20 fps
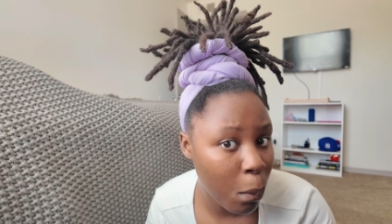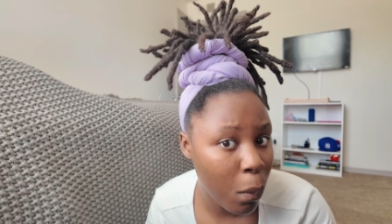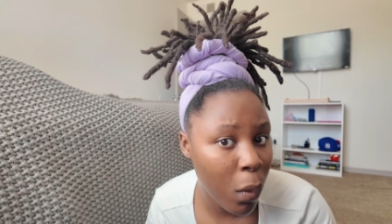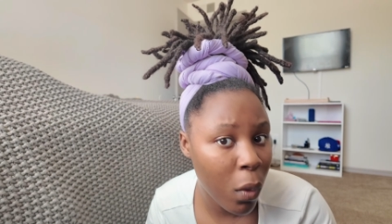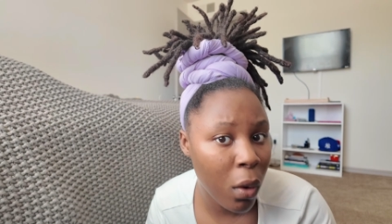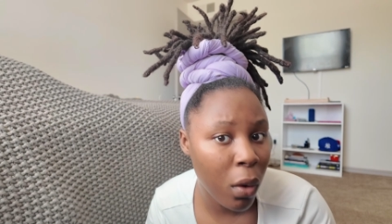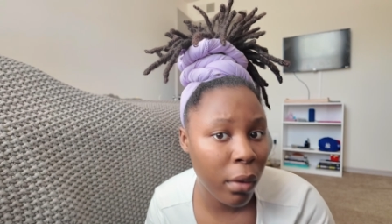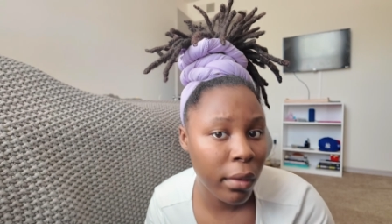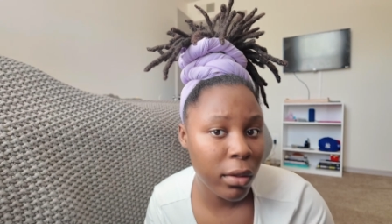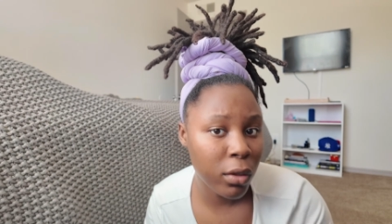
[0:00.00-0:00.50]

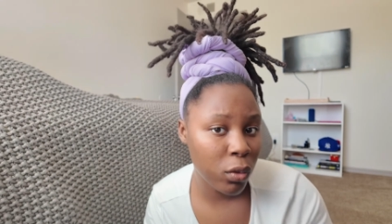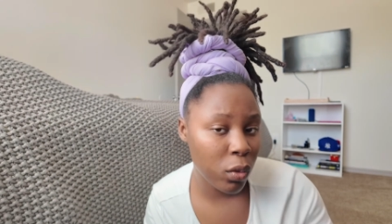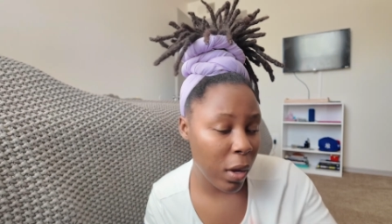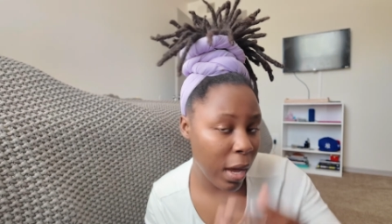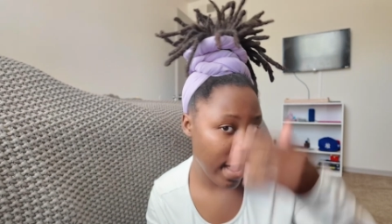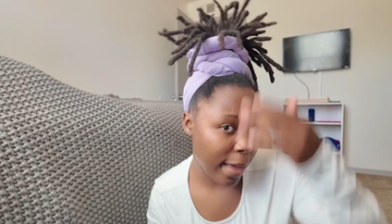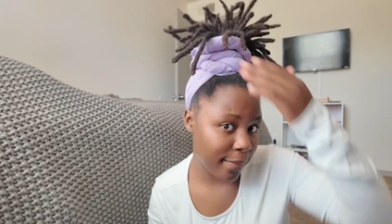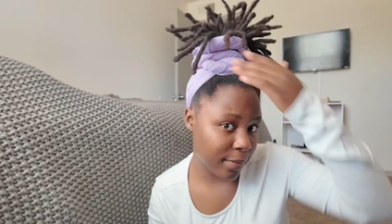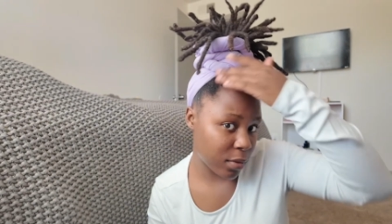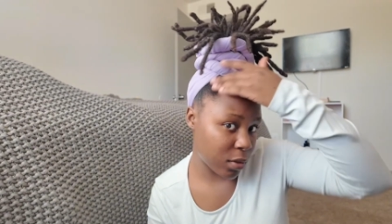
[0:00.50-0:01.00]
But you
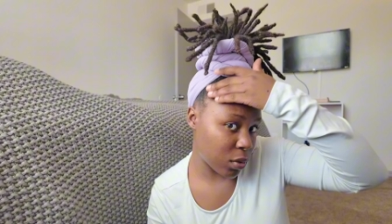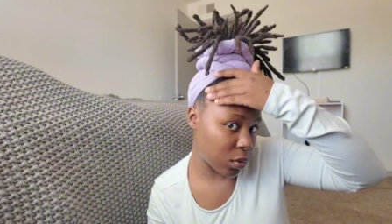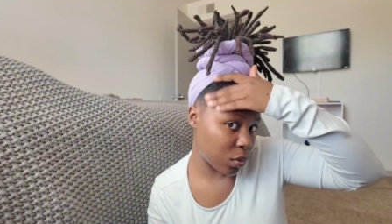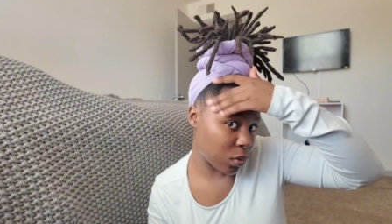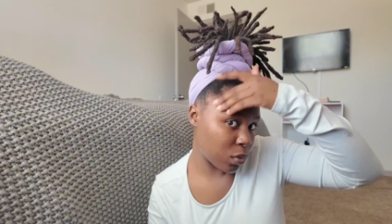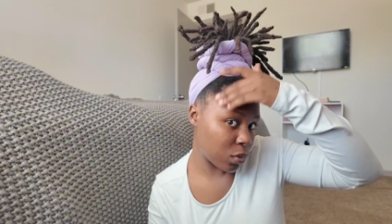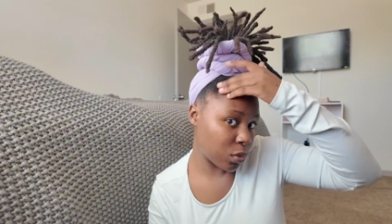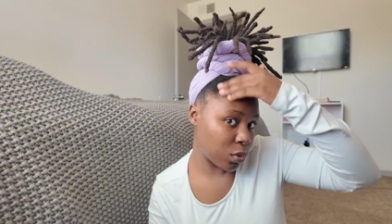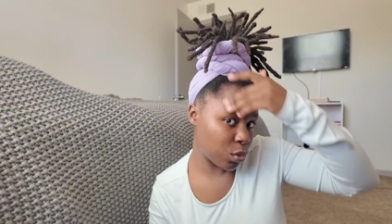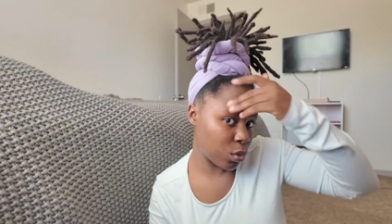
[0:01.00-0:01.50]
have to
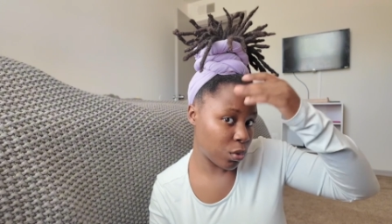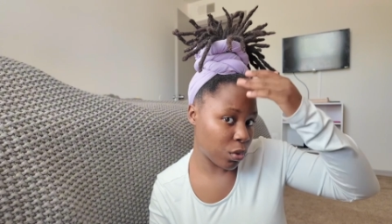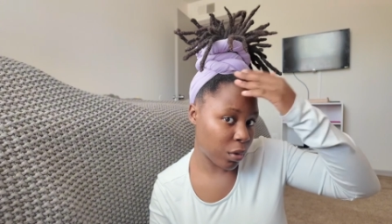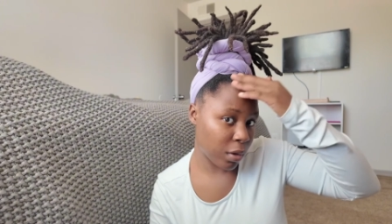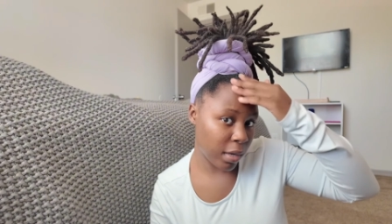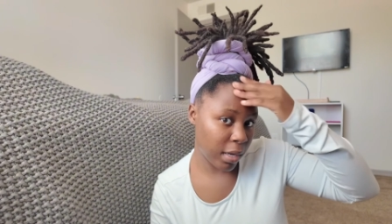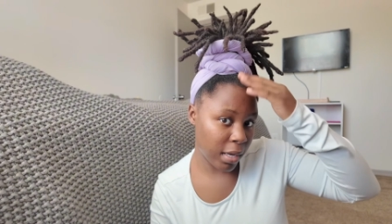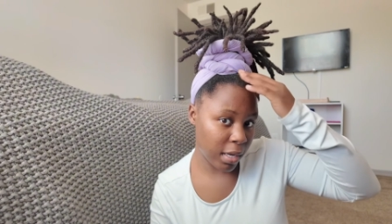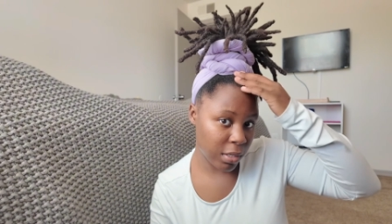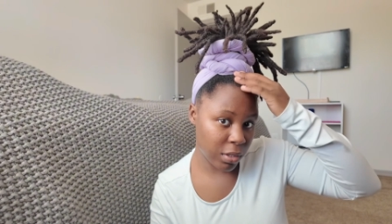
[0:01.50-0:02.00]
do
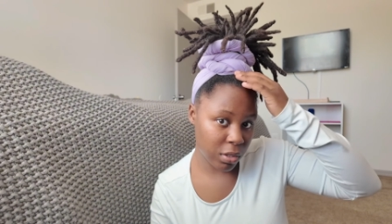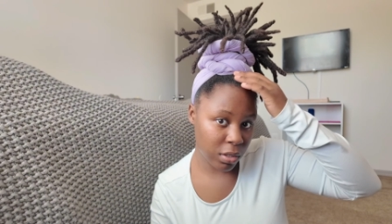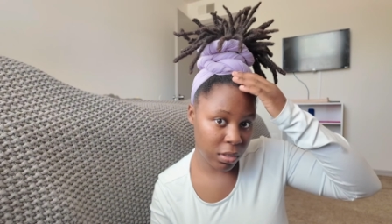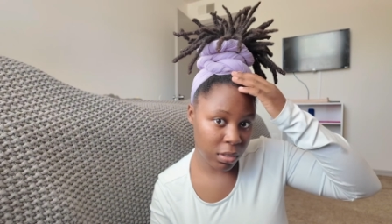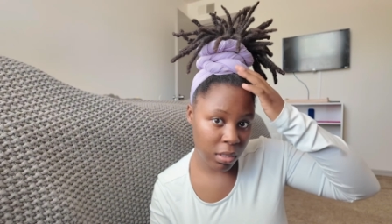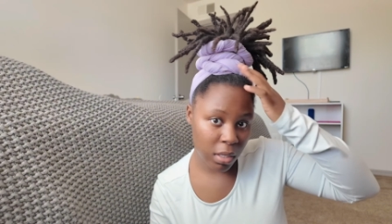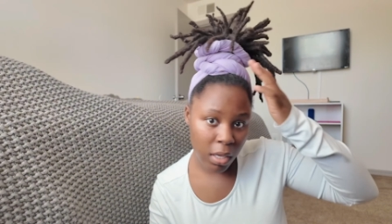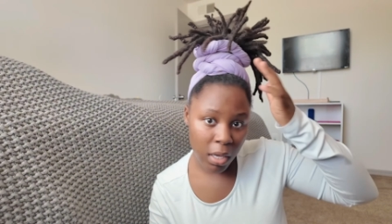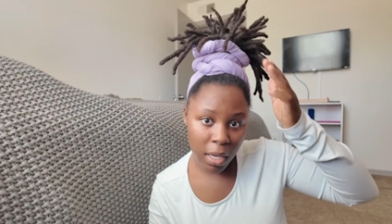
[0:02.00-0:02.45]
your edges.